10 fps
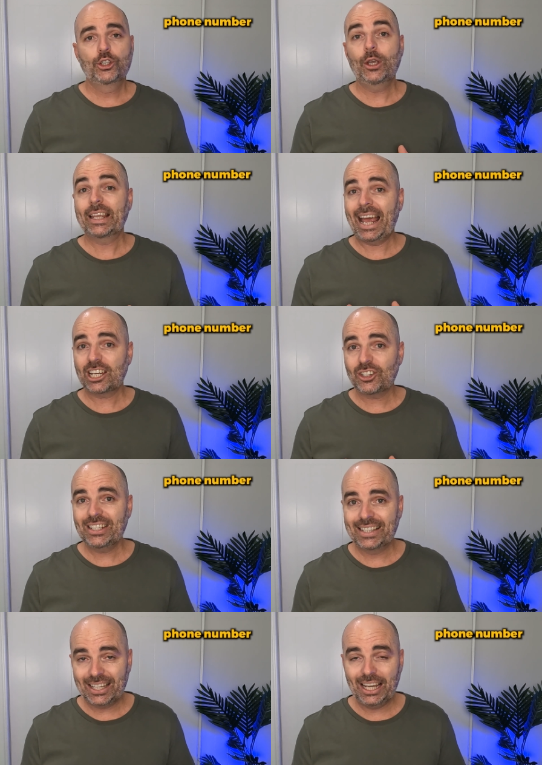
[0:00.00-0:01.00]
So you can actually
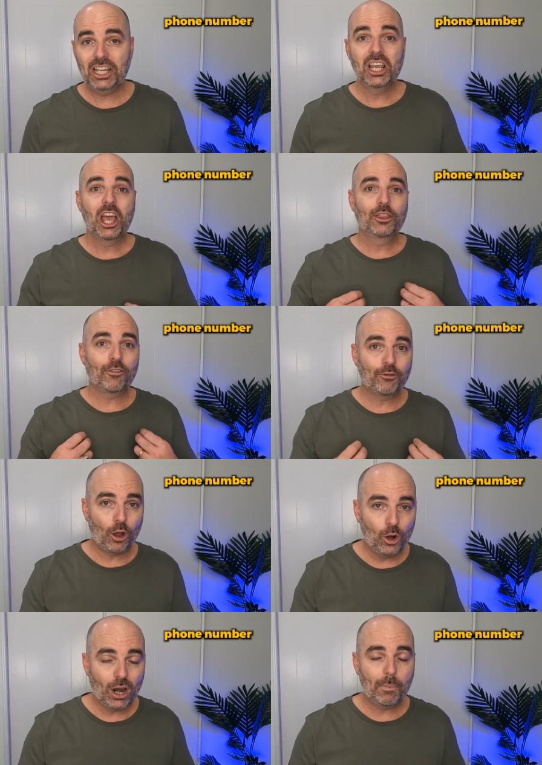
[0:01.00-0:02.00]
see the
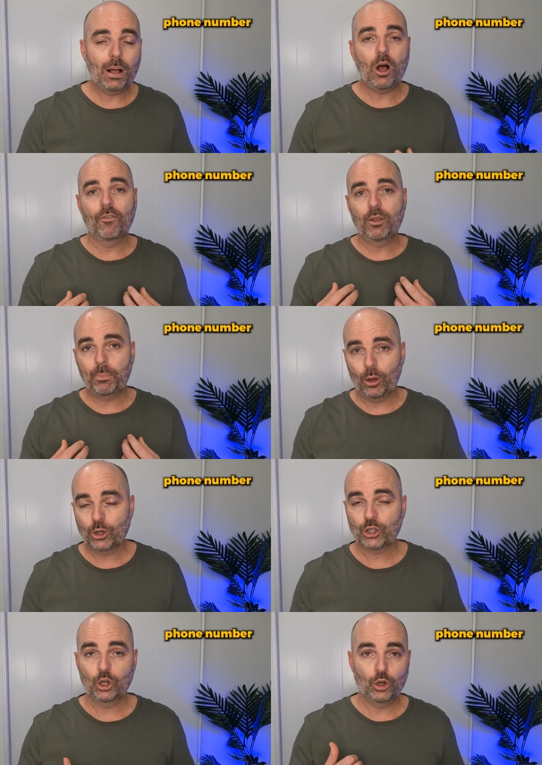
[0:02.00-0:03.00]
phone number of the
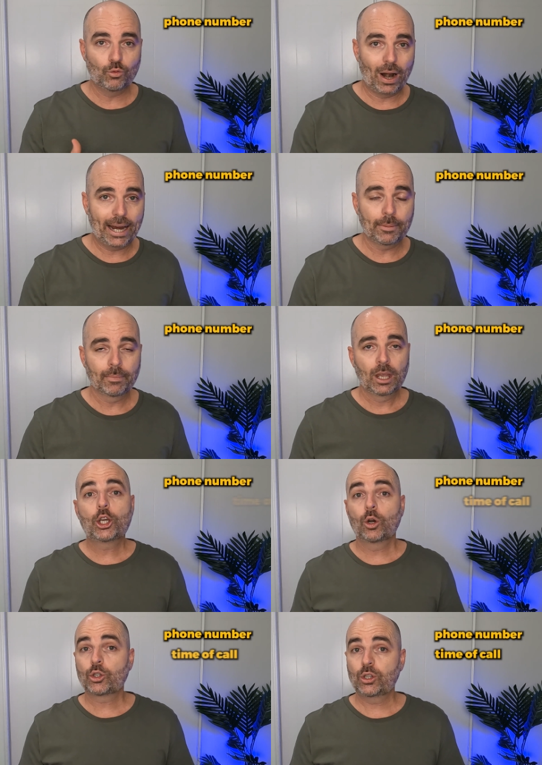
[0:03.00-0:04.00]
person who rang. You
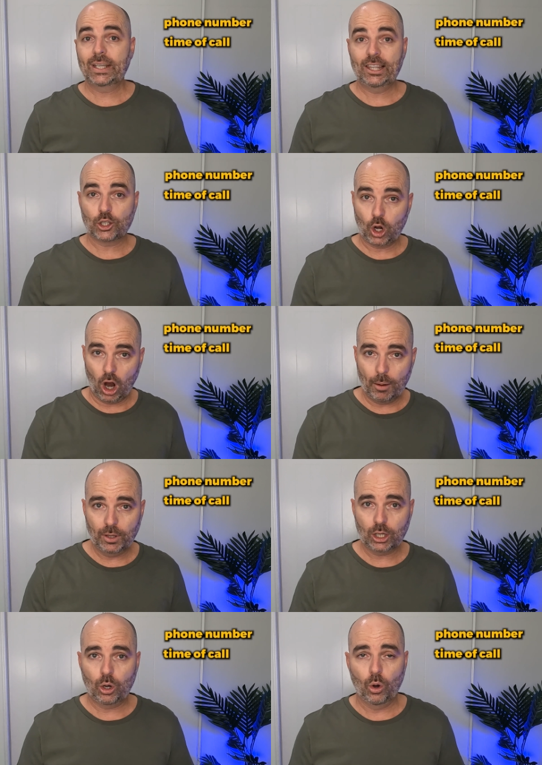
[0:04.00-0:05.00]
can also see the time of
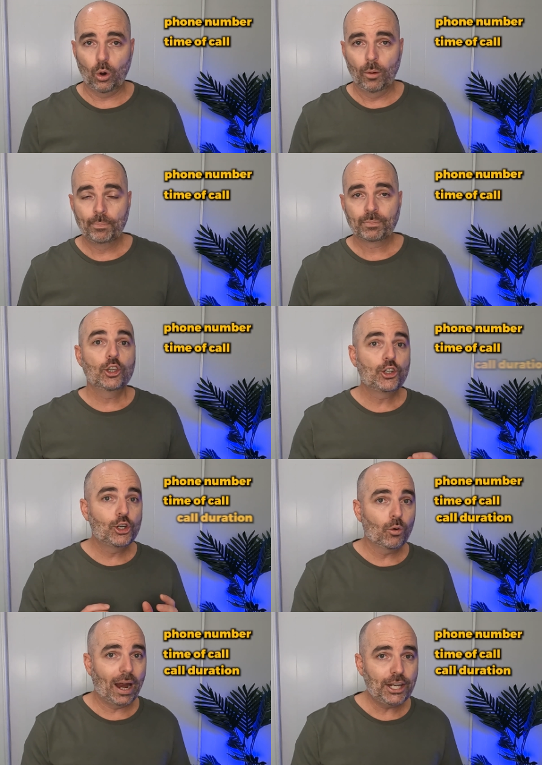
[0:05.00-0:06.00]
the call, the
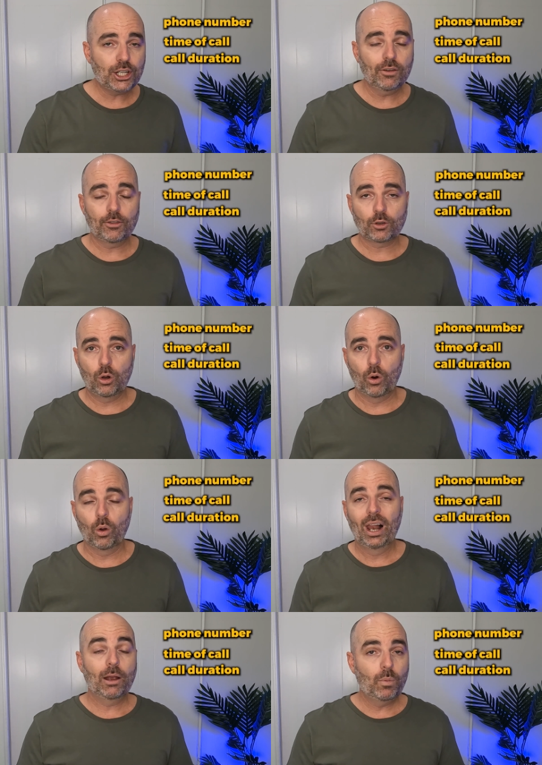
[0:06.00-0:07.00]
duration of the
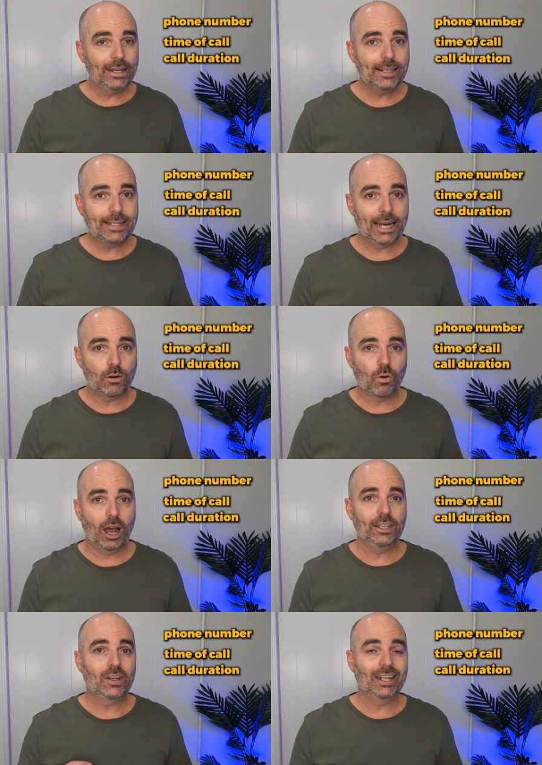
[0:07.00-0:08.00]
call. And when you set it
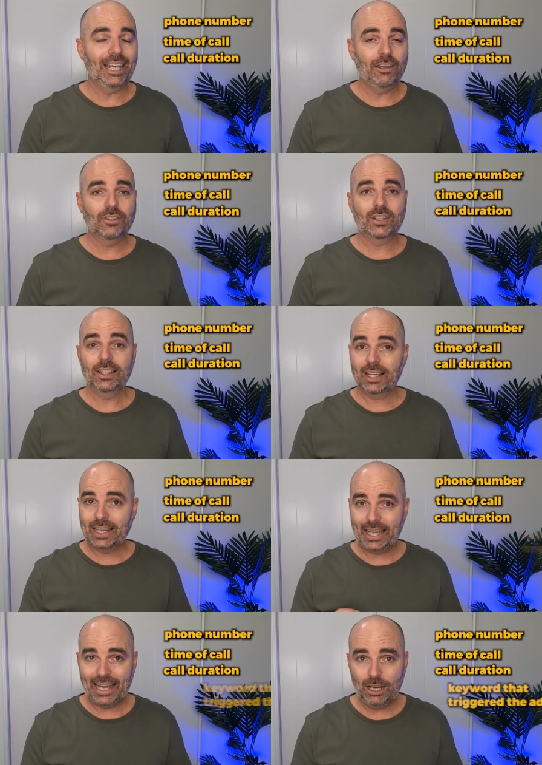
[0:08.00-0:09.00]
right, you can even see the
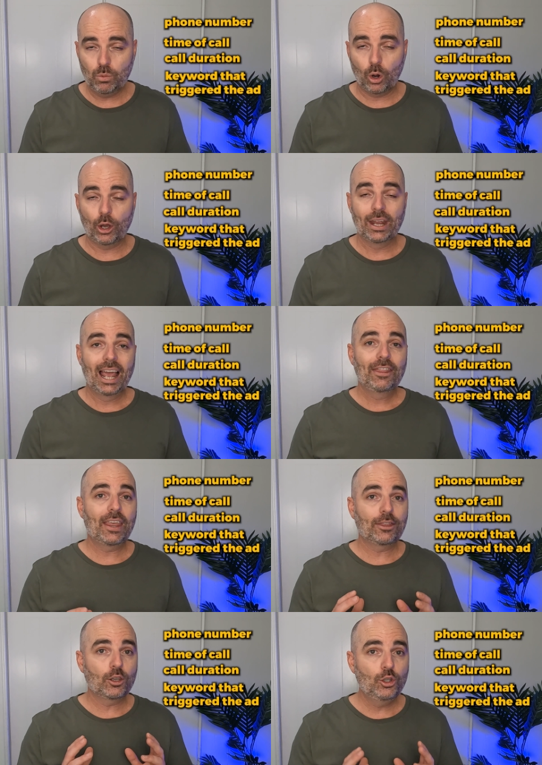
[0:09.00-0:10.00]
keyword
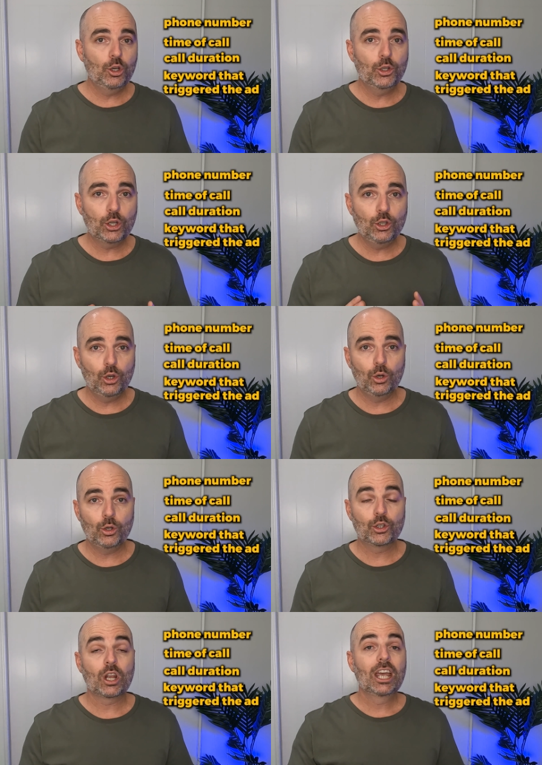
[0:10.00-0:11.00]
that the user
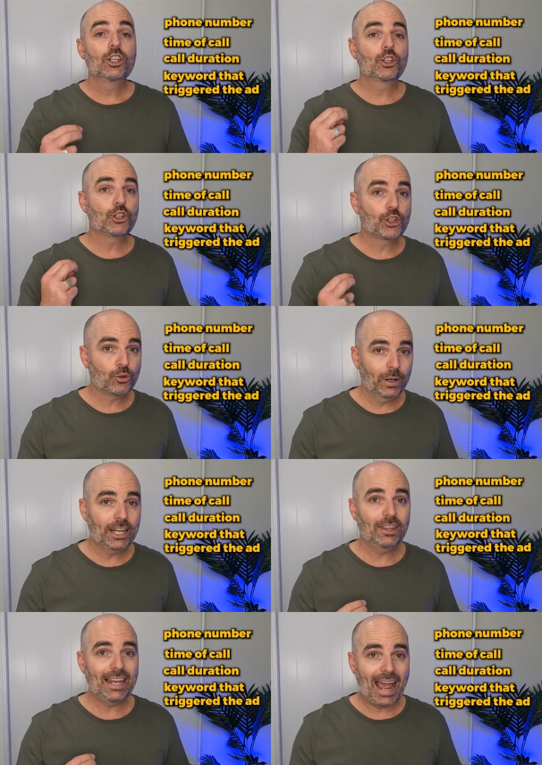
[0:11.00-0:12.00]
used to
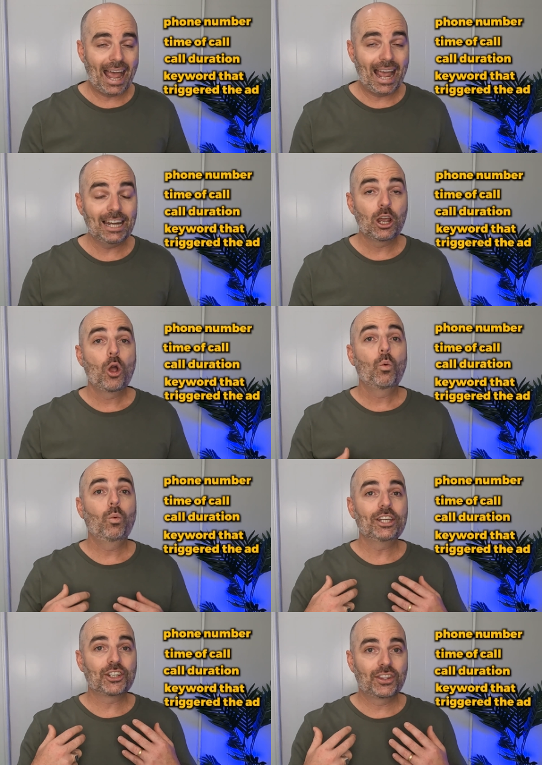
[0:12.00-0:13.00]
trigger the ad,
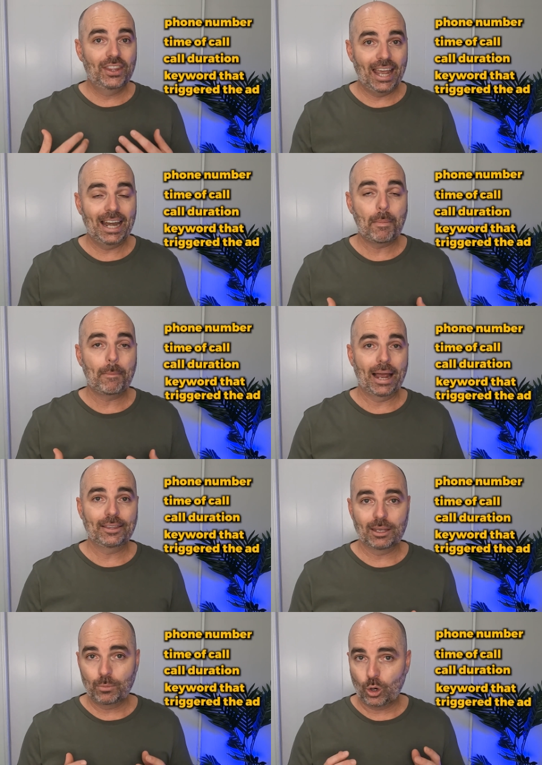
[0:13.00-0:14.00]
which then
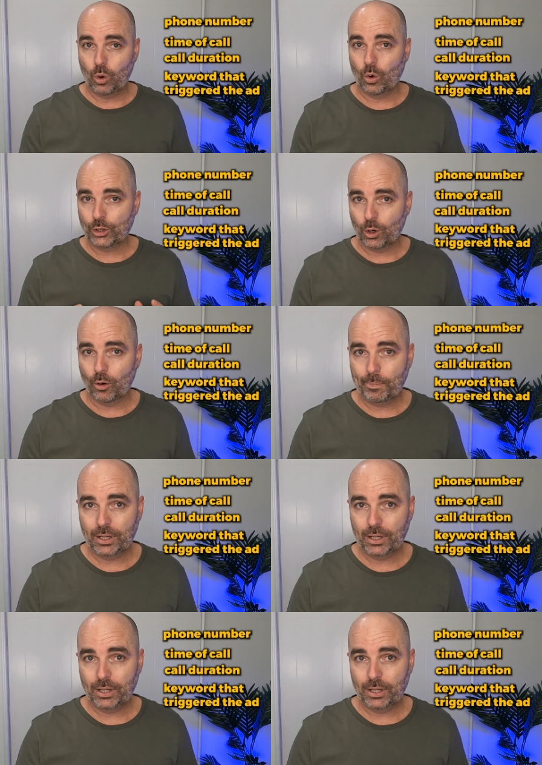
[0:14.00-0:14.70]
made them call your